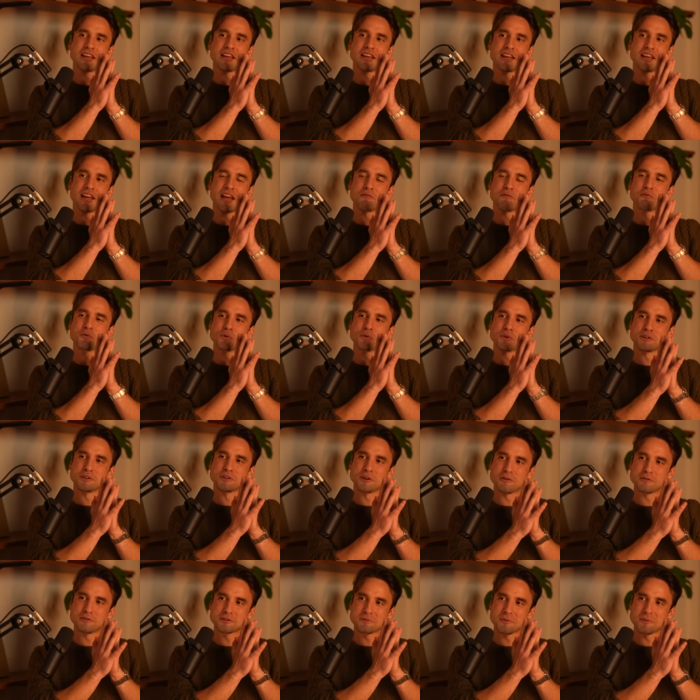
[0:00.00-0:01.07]
everyone
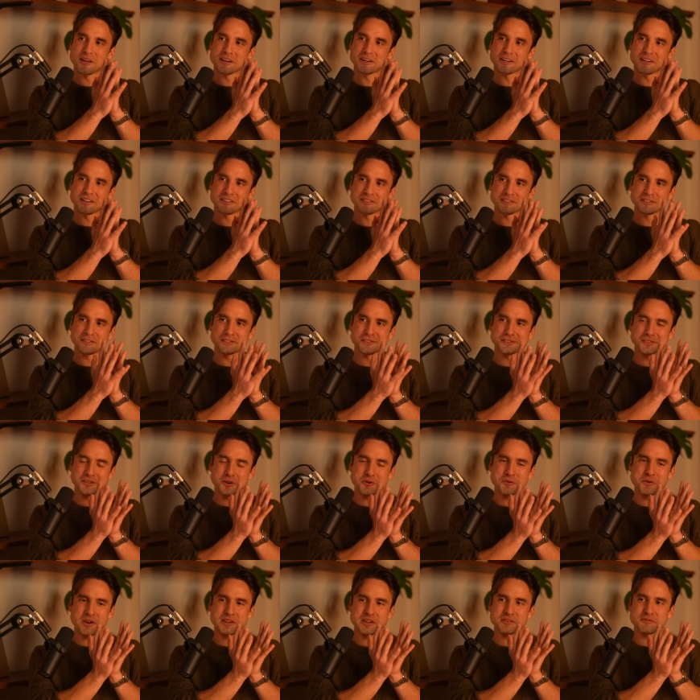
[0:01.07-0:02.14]
knows about it because it's
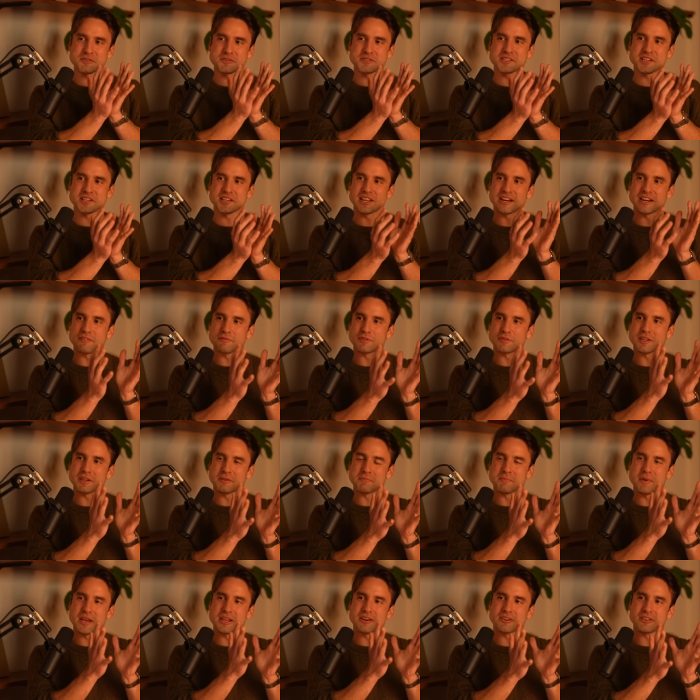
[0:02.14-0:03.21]
so interesting and i feel like
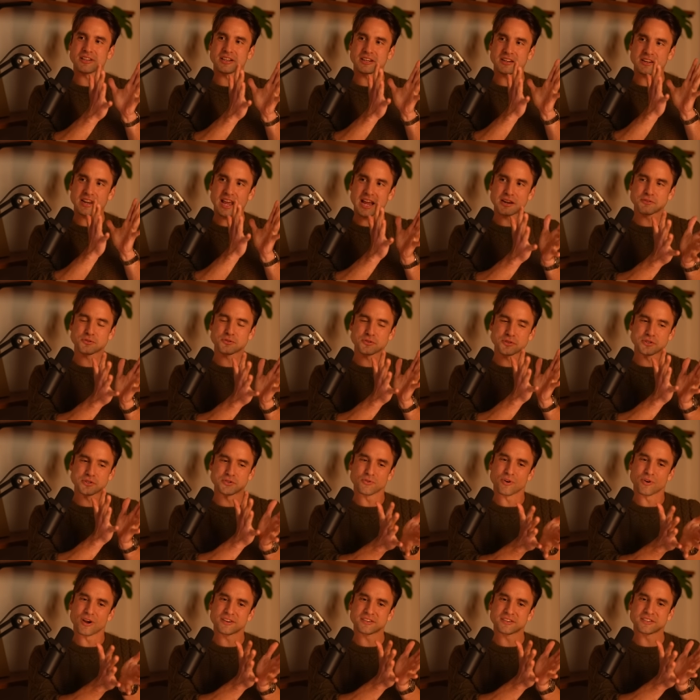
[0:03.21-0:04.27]
men are like naturally
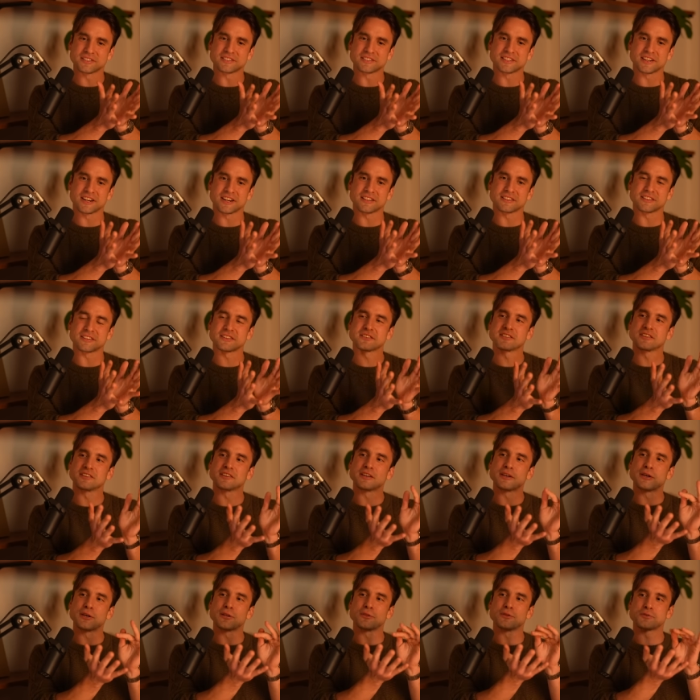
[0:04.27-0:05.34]
drawn to this kind of thing the
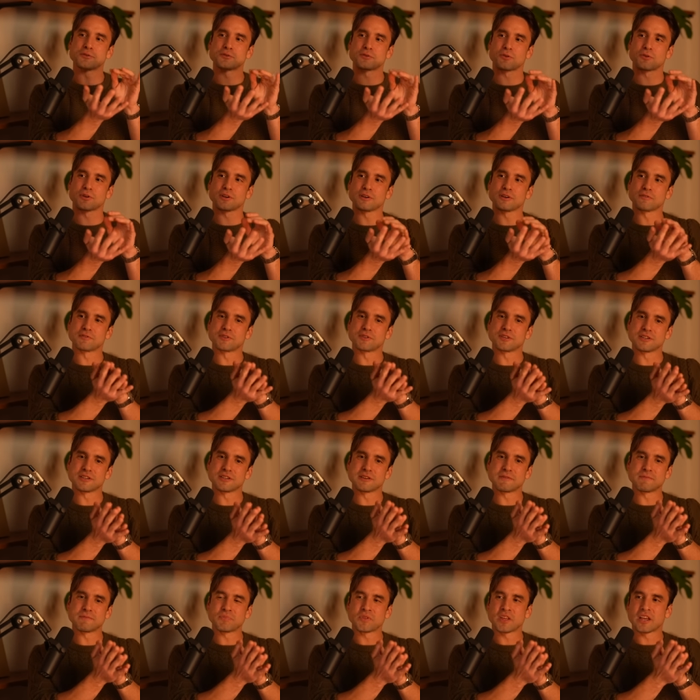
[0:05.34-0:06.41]
the story of the
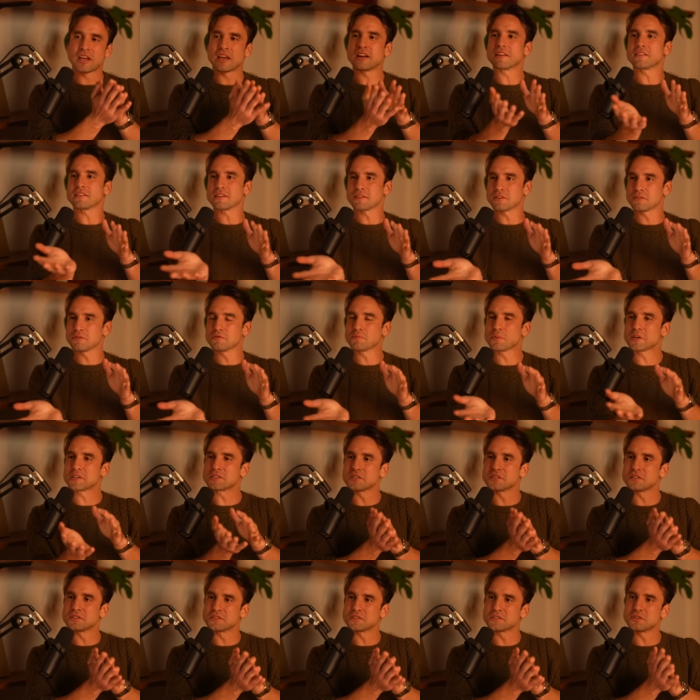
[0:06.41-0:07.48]
and i think you've
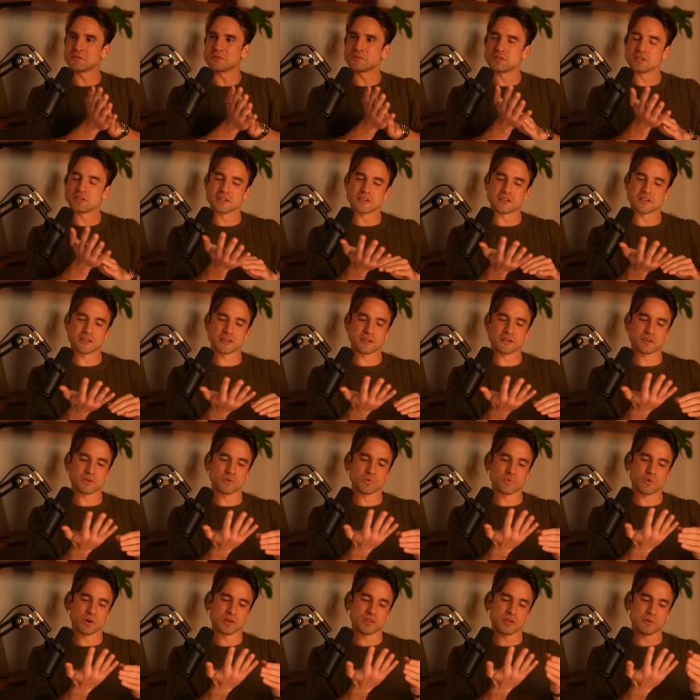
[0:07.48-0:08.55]
mentioned it too the
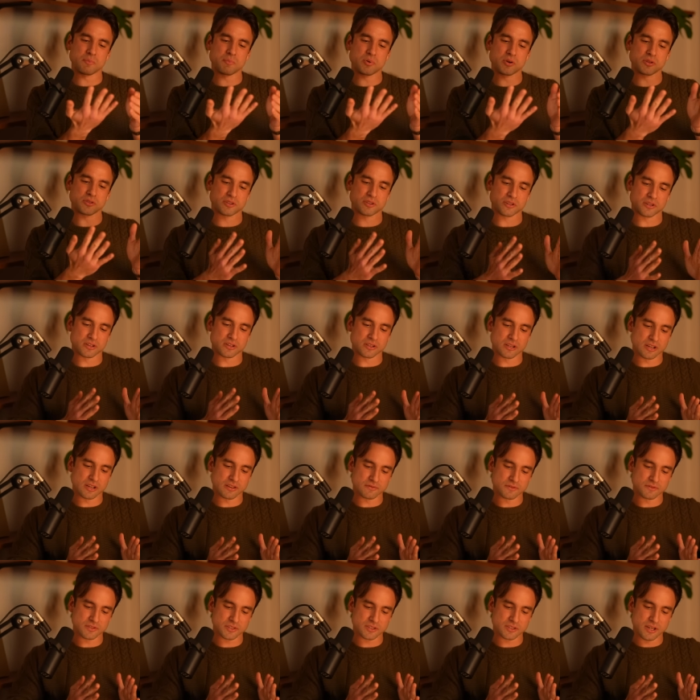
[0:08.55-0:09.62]
where they put the
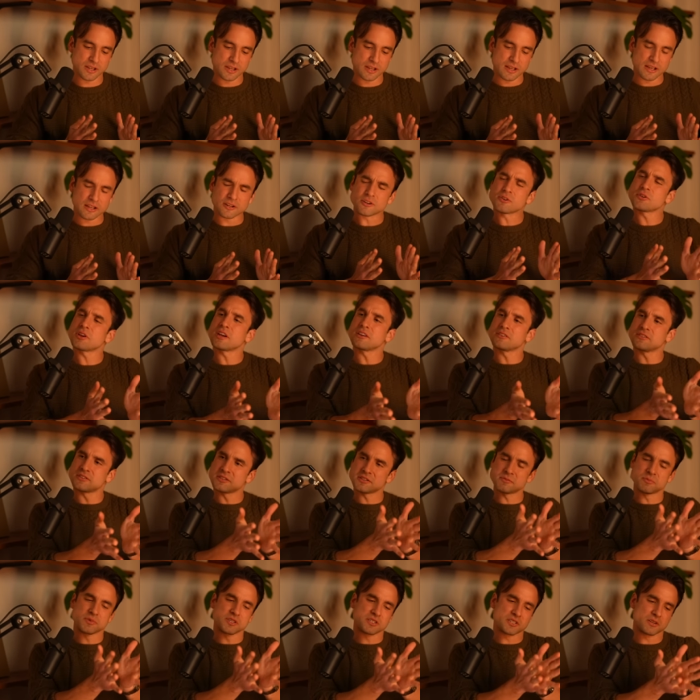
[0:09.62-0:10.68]
gloves. No, yeah, you did
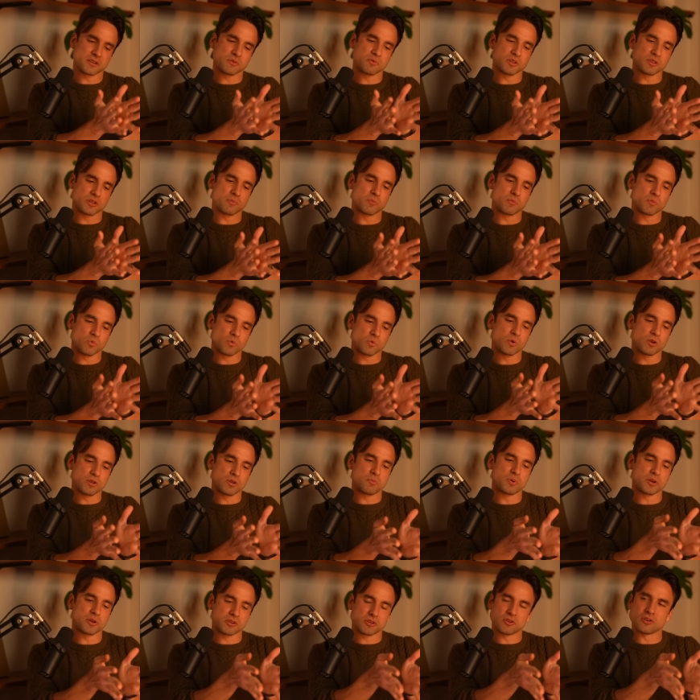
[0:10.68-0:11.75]
mention it, where they where you
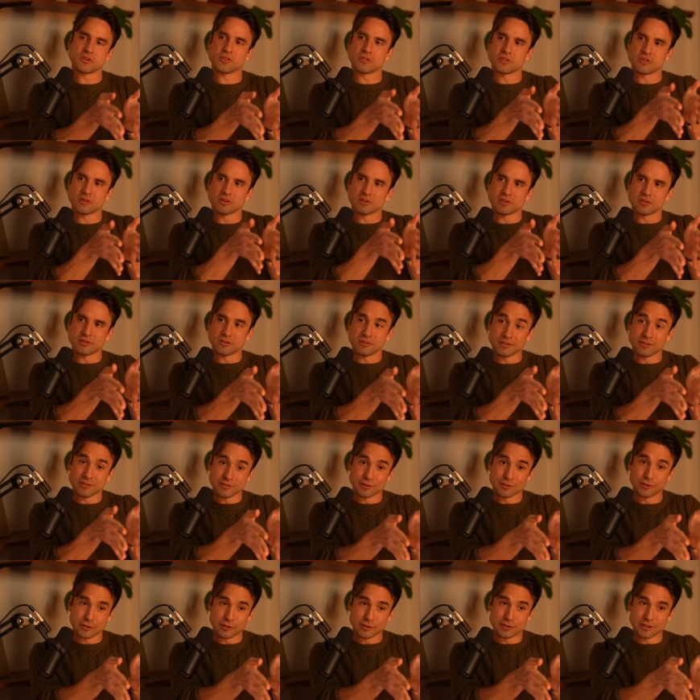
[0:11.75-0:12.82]
put your the
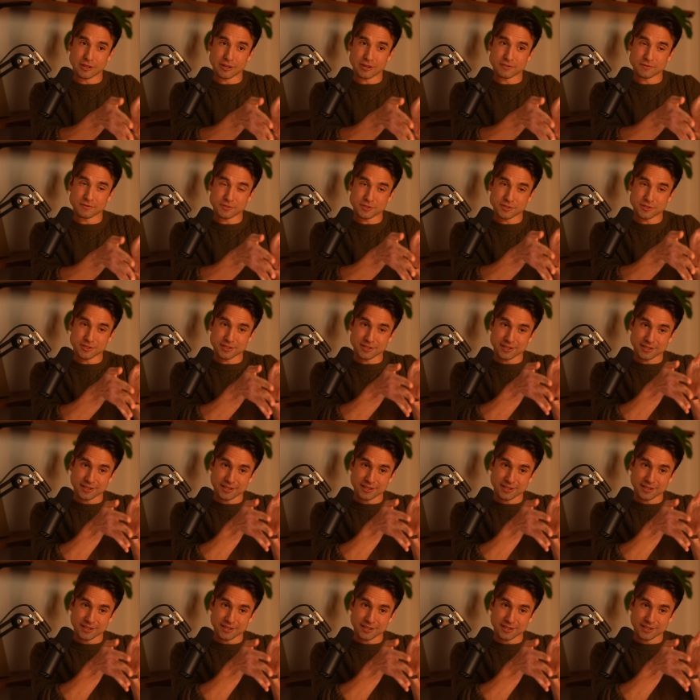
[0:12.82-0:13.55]
the gloves